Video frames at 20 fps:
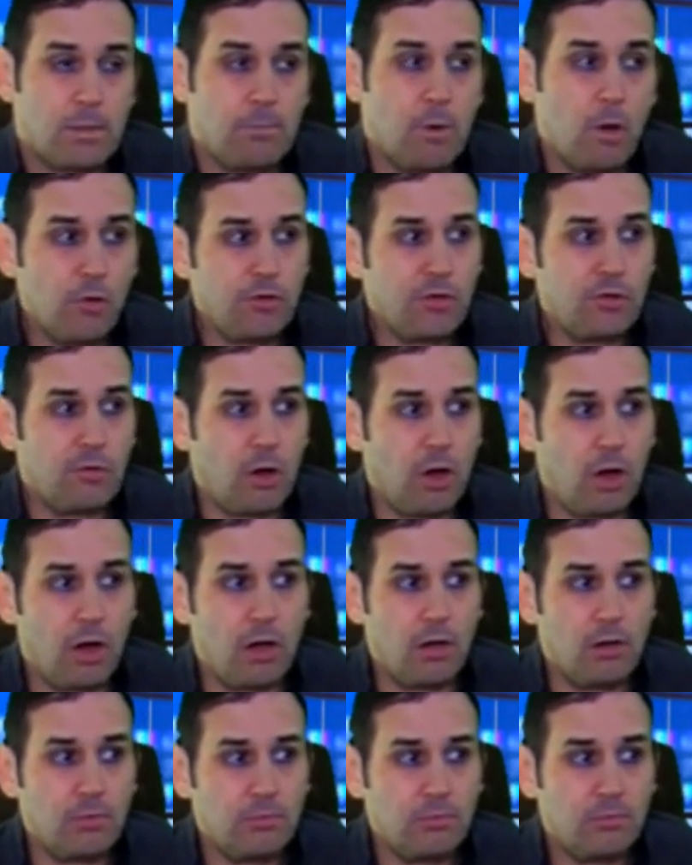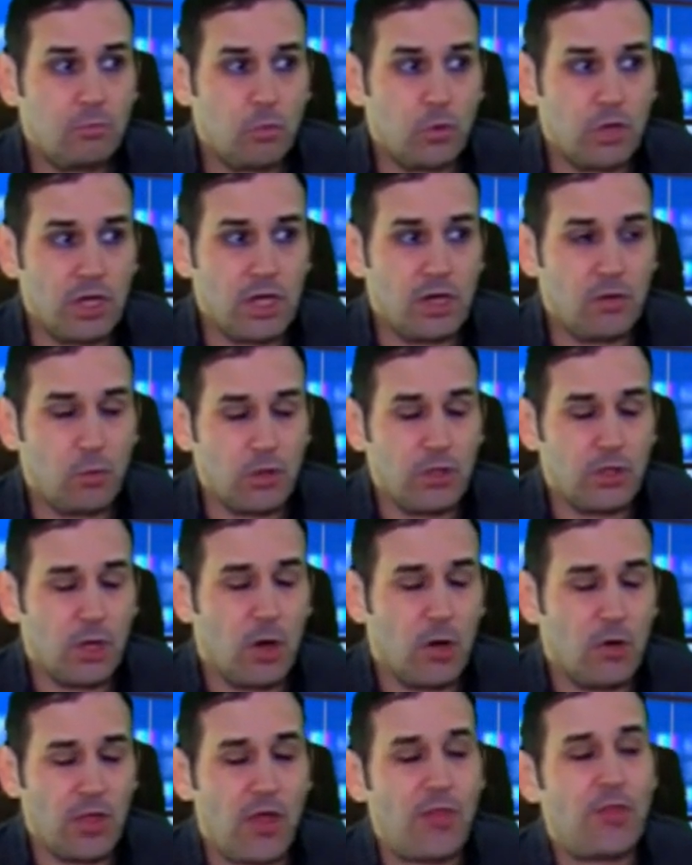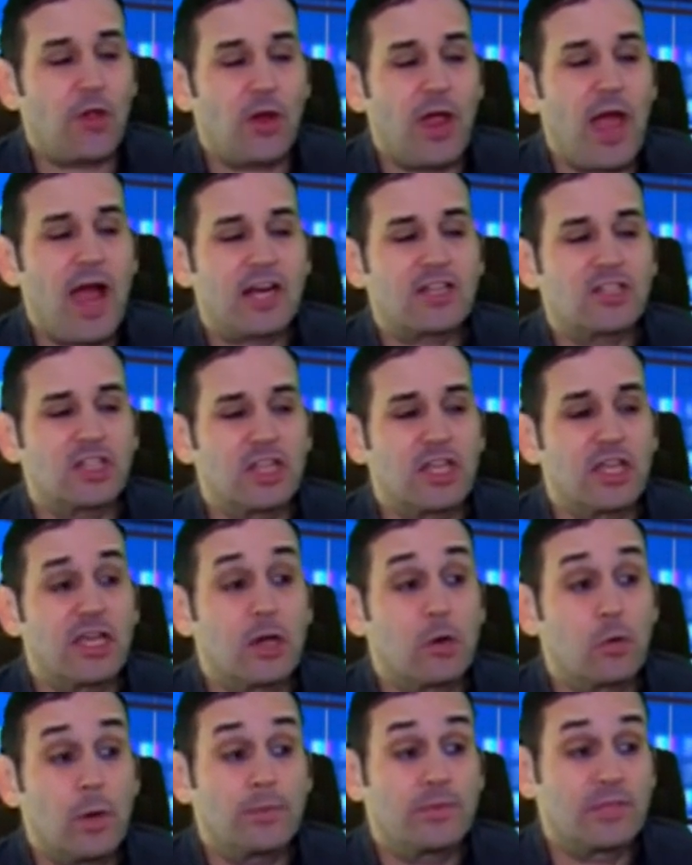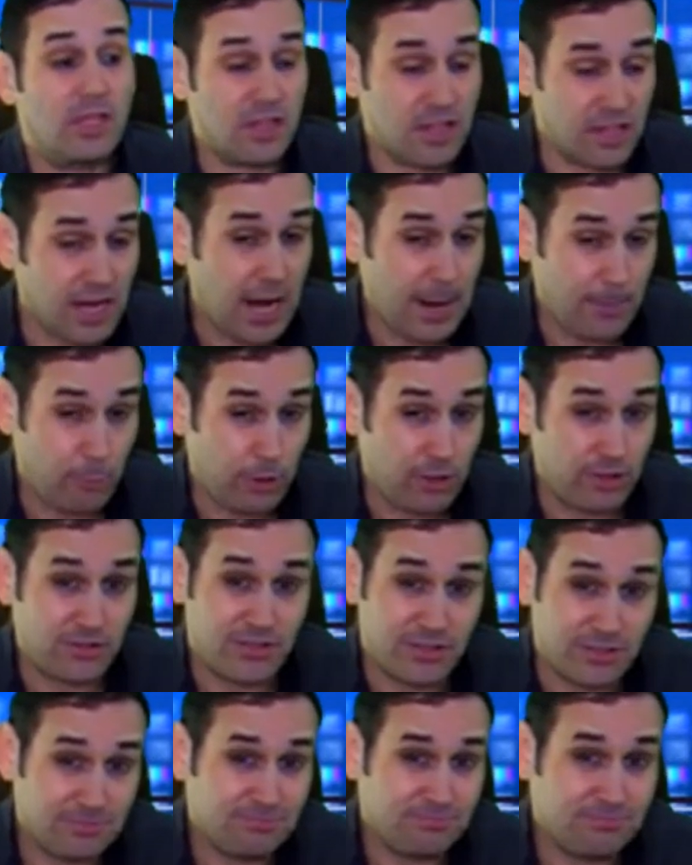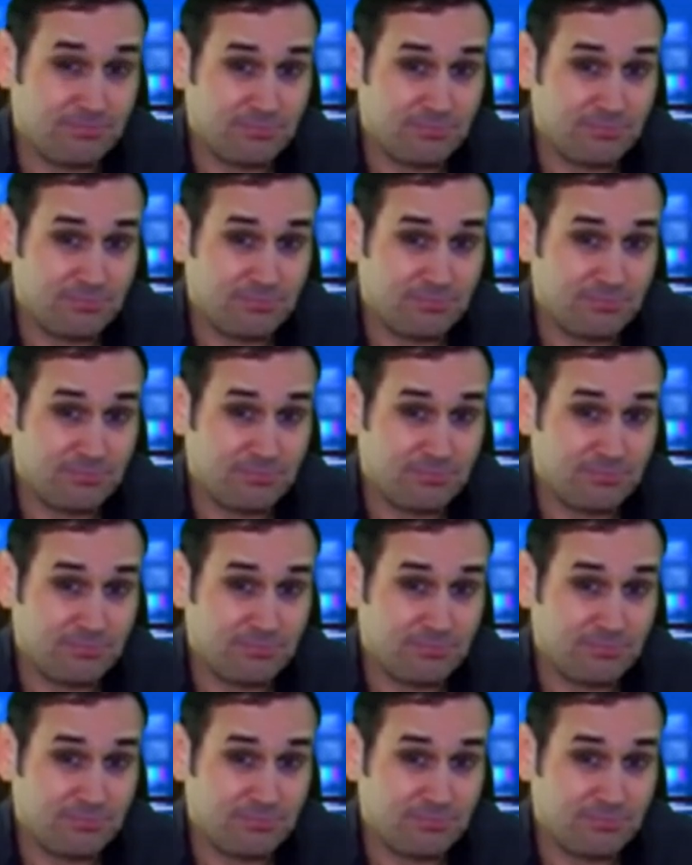Most of all, we know that they're actually reptilian hybrids.